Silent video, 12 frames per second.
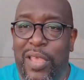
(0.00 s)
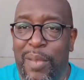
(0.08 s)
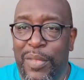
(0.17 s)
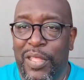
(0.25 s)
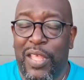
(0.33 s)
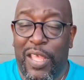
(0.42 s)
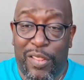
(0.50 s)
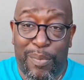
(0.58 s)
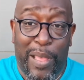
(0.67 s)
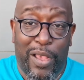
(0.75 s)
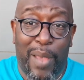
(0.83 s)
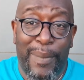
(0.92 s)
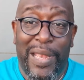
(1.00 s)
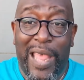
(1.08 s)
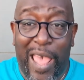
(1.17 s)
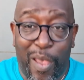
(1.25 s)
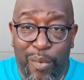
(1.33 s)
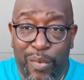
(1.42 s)
coming. It's about
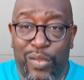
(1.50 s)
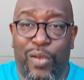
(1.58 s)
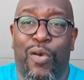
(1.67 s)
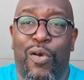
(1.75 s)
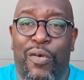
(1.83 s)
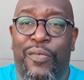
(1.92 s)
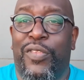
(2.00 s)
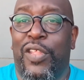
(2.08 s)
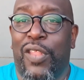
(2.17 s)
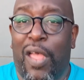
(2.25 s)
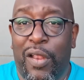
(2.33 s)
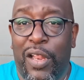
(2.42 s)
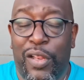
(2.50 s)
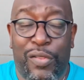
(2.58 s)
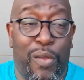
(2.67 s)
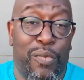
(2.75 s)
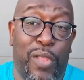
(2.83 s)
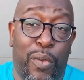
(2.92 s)
coming out of the dark night of the
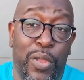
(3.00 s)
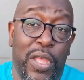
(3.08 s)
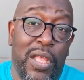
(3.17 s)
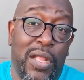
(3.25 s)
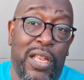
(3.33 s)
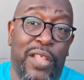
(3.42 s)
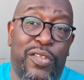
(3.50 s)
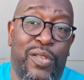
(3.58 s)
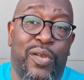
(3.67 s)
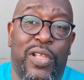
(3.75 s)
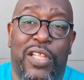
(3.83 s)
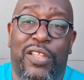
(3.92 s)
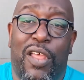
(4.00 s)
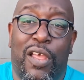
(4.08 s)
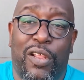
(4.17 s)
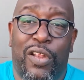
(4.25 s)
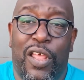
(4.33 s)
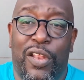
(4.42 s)
soul. So let's just look at the
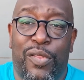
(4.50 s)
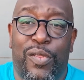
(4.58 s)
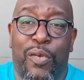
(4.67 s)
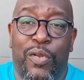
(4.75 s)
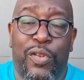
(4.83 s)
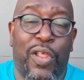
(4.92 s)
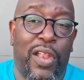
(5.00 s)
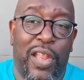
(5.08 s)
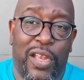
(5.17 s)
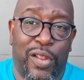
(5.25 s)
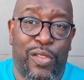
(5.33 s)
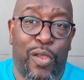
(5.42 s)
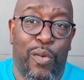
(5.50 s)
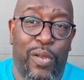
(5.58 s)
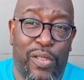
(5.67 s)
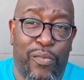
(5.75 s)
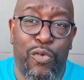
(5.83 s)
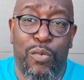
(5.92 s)
dark night of the soul. The dark night of the soul
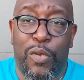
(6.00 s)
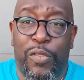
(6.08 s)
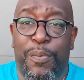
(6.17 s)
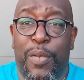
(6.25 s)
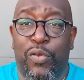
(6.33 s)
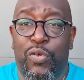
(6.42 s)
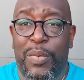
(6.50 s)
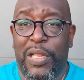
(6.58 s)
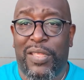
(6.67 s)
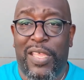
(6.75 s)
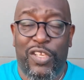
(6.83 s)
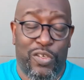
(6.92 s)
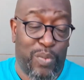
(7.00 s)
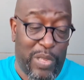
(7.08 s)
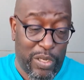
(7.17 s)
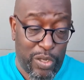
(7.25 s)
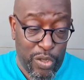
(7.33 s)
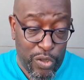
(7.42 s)
is a form of spiritual meditation
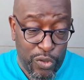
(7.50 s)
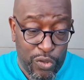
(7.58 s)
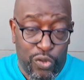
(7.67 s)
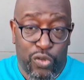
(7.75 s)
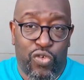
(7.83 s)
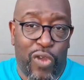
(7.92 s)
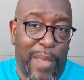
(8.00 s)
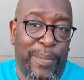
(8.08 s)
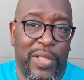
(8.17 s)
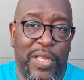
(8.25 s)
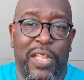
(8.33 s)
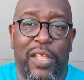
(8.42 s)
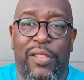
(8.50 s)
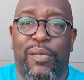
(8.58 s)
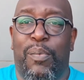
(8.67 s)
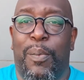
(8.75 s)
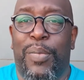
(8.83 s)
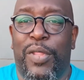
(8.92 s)
when you're trapped in this
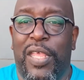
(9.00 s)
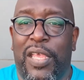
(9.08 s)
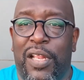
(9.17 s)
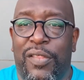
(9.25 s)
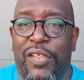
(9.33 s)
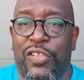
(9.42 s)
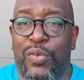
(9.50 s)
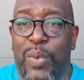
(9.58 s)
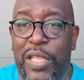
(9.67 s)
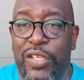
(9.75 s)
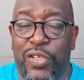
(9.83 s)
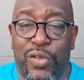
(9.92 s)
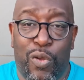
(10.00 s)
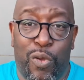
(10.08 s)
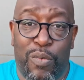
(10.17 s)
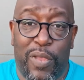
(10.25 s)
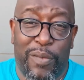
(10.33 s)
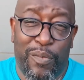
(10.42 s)
particular situation
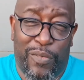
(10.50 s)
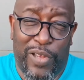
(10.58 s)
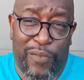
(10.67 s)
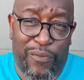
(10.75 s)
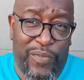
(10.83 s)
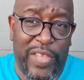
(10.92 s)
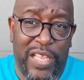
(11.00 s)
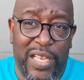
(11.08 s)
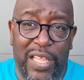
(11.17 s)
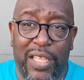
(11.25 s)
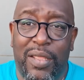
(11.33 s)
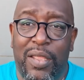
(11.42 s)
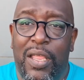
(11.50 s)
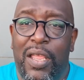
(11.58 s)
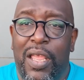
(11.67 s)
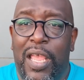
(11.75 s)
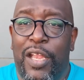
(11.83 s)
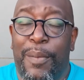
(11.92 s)
or with this feeling,
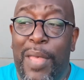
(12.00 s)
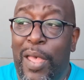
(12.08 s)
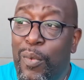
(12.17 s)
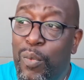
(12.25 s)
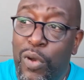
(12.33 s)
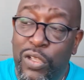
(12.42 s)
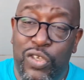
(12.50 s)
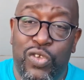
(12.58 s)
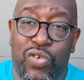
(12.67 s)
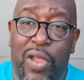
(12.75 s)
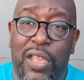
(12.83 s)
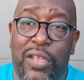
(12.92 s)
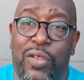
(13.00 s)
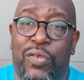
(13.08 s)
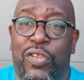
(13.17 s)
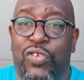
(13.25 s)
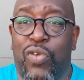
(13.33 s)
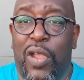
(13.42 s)
and no matter what you try and do
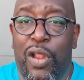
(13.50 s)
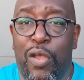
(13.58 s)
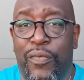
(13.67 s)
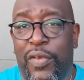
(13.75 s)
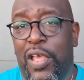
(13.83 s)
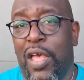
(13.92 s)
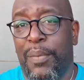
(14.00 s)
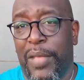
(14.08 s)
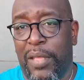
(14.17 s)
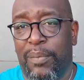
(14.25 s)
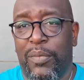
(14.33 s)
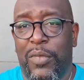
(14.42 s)
to try and overcome it,